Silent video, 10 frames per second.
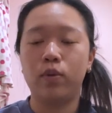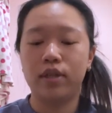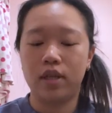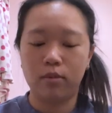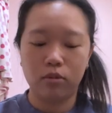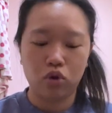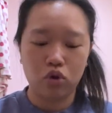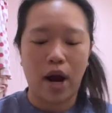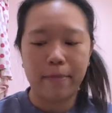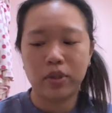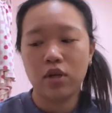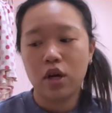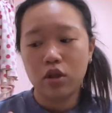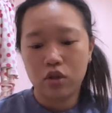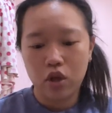with double straps.
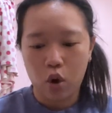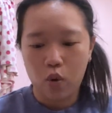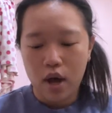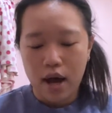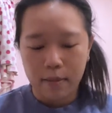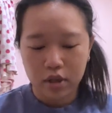So I'm going